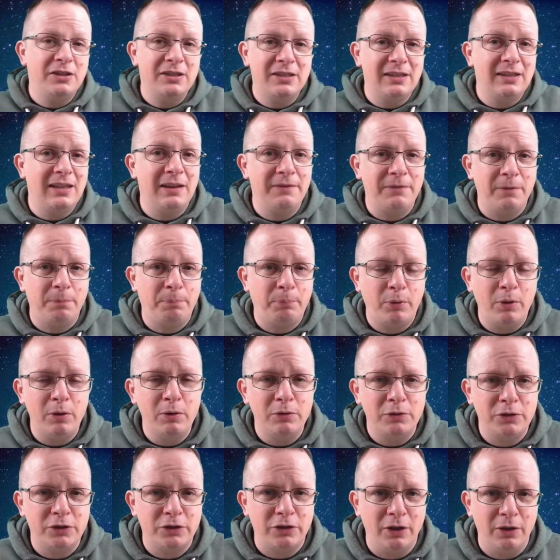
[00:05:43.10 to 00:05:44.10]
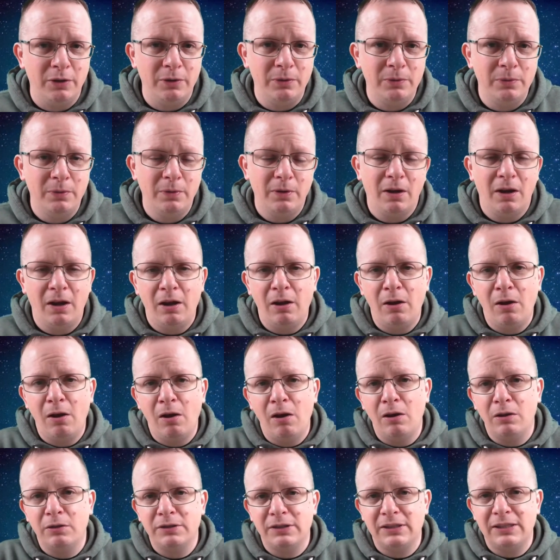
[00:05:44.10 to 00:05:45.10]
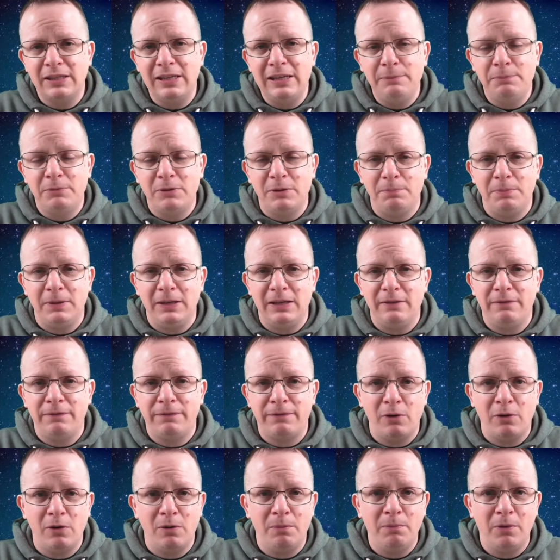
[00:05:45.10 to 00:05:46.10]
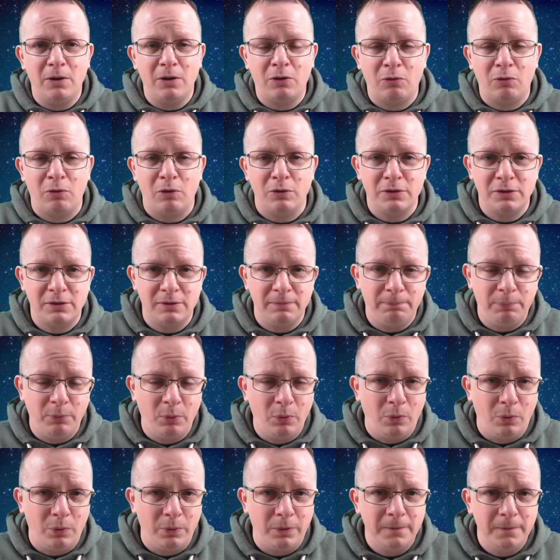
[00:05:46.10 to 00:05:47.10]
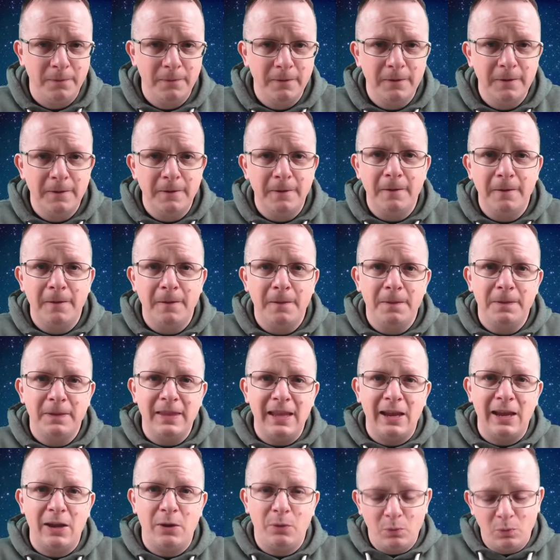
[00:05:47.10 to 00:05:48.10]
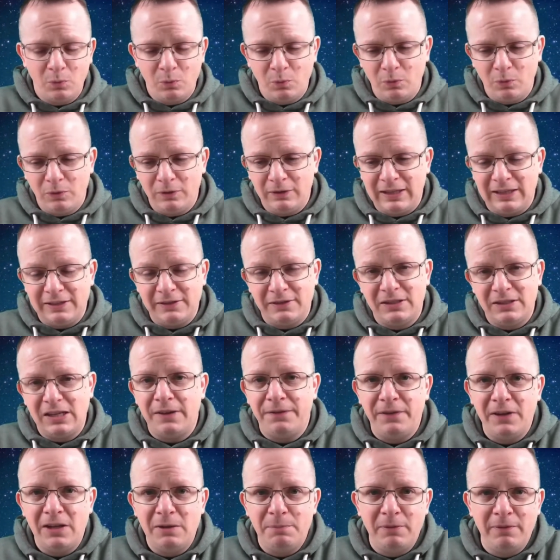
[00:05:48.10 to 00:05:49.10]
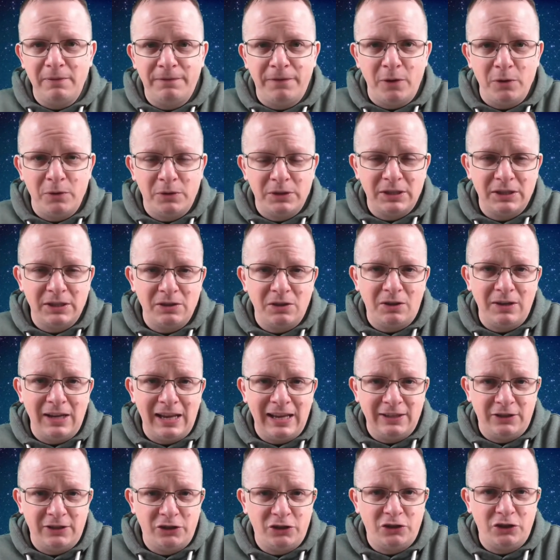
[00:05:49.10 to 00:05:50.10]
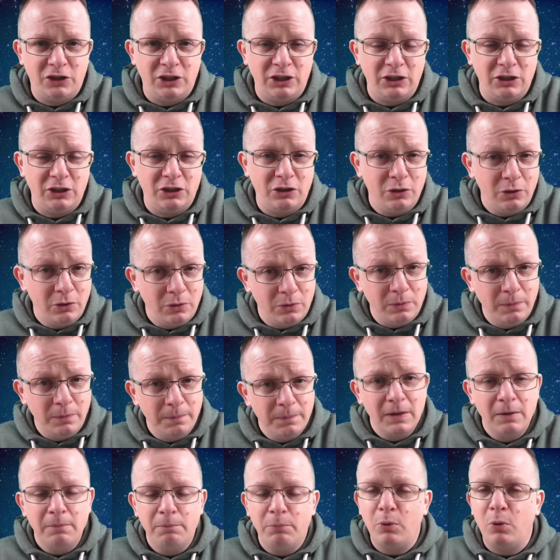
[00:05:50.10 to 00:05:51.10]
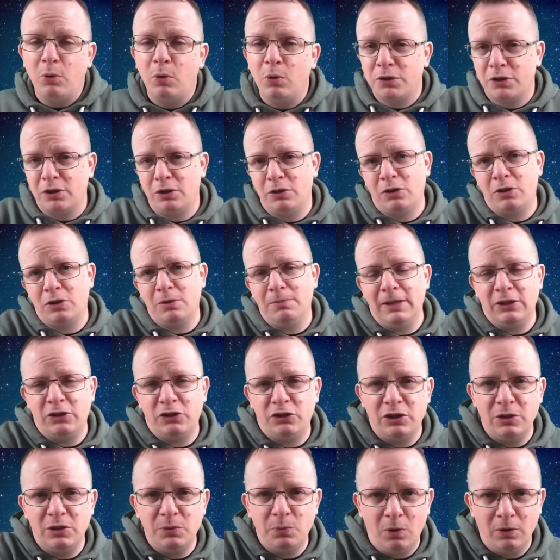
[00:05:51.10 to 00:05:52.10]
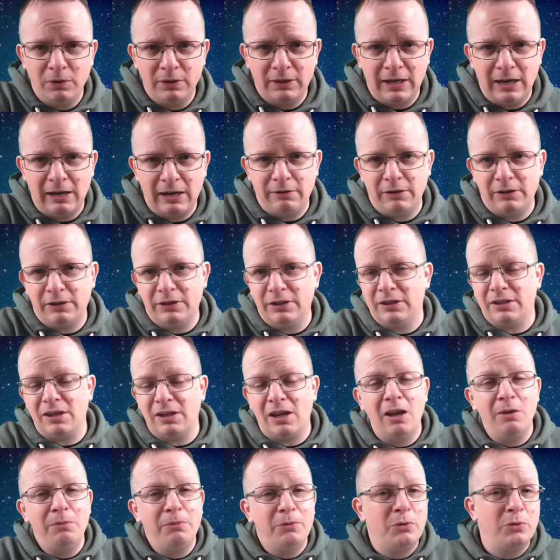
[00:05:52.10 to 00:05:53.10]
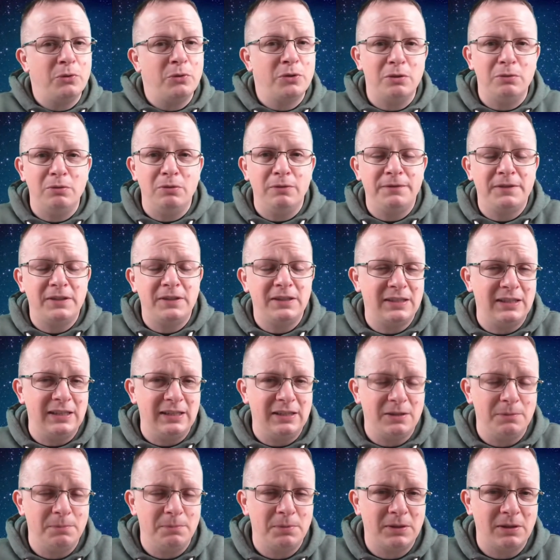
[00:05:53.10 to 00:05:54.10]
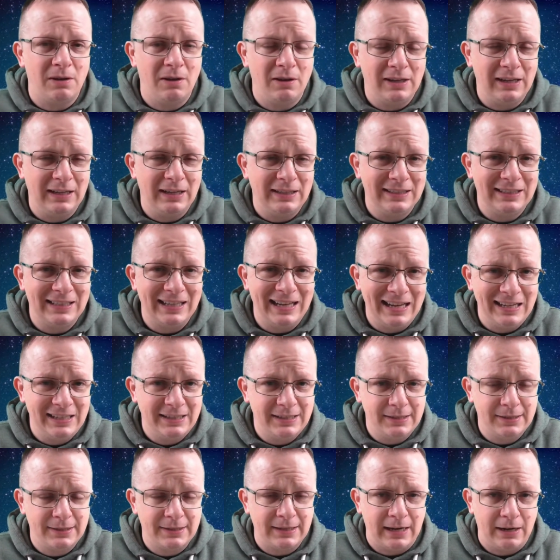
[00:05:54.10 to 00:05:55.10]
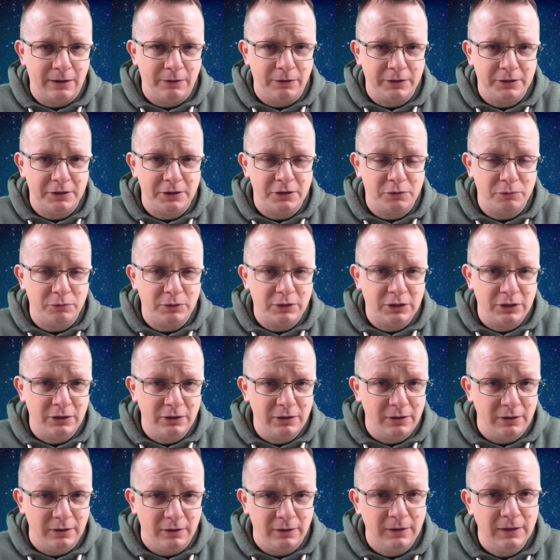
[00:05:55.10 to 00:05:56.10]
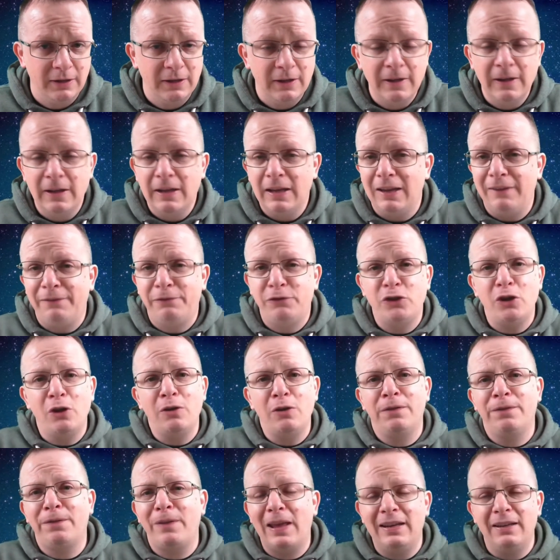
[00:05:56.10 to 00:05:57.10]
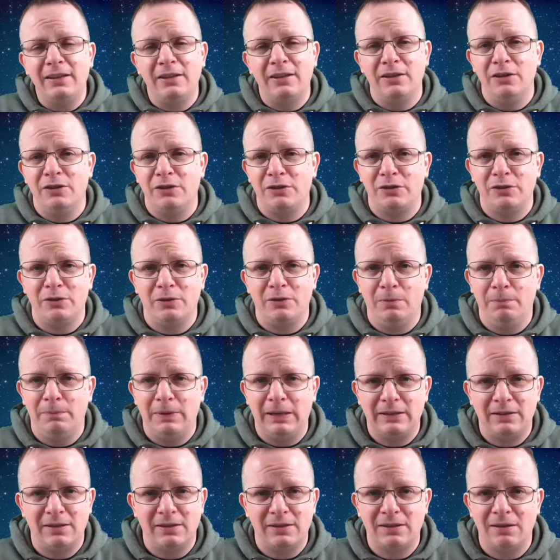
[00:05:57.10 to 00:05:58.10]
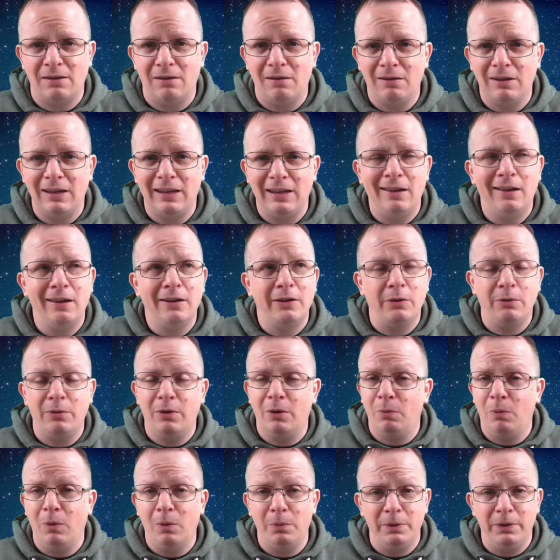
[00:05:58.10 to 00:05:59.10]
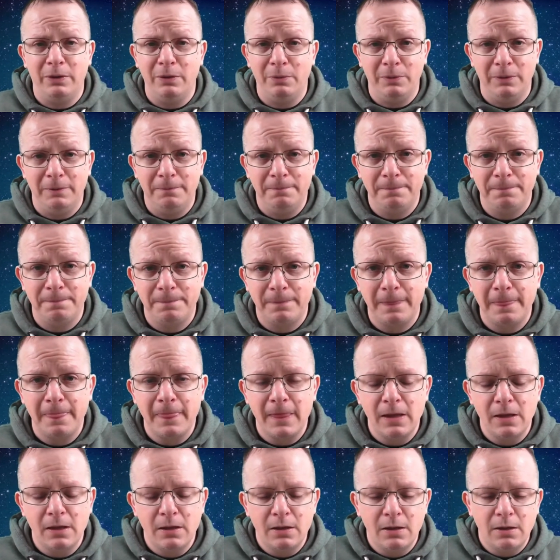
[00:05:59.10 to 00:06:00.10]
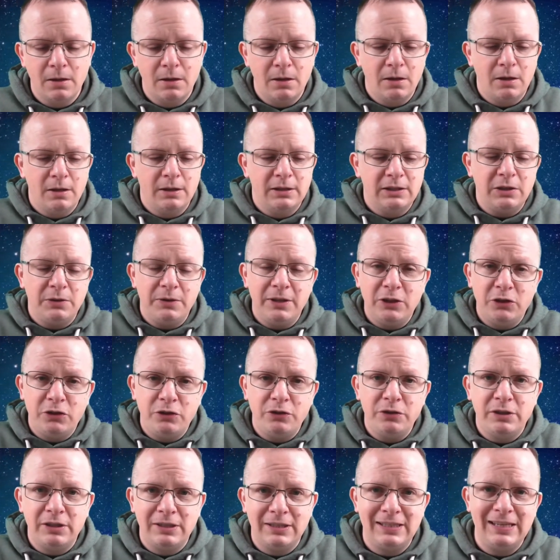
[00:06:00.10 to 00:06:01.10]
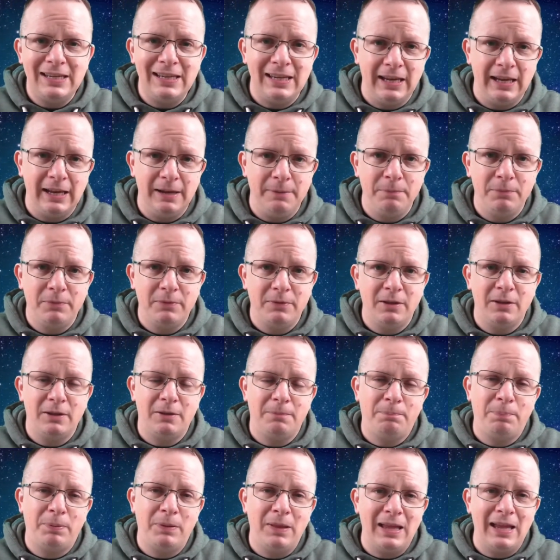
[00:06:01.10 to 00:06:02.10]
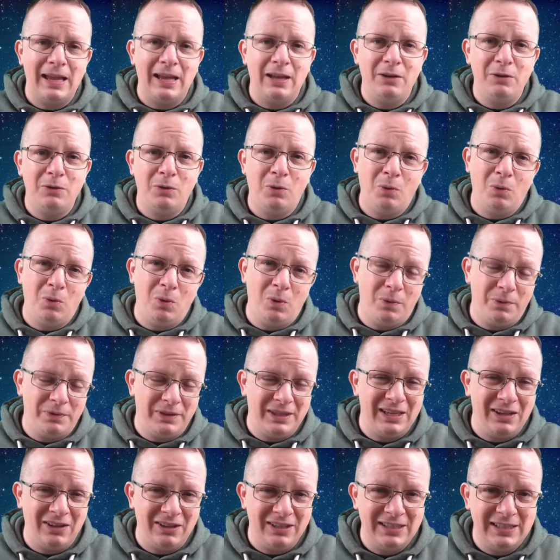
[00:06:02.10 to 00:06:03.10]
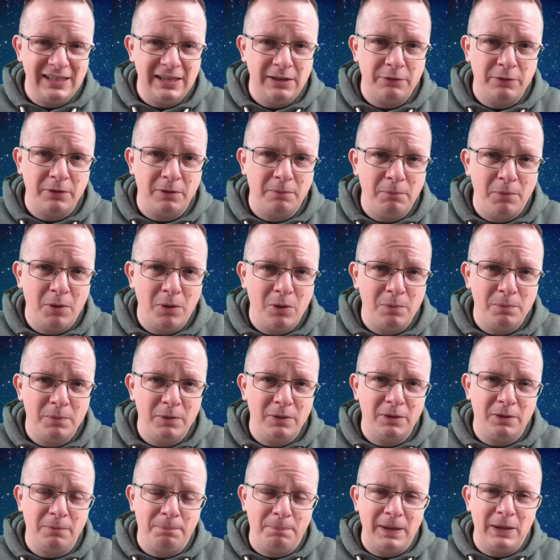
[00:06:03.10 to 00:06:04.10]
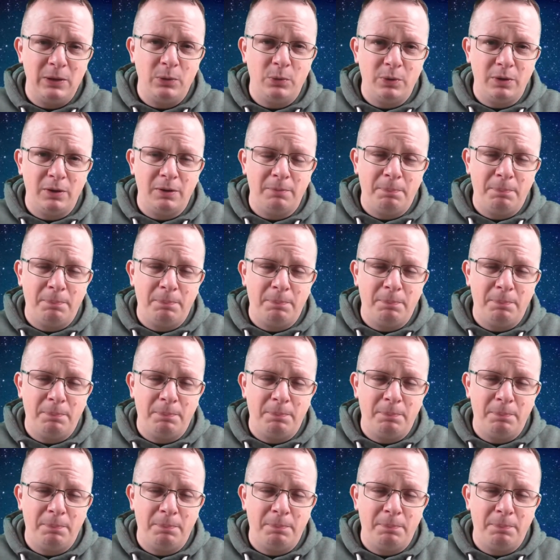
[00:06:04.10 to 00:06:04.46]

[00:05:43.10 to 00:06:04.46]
that they've approached, though, seem to be from across the board. Now, there's definitely been focusing on SGU, but also some SG-1 characters. I would also love to see some Stargate Atlantis characters return. If Joe Flanagan doesn't come back to Stargate, I don't know what we're doing. So it does seem that the plan or the idea at the moment that Penguin and the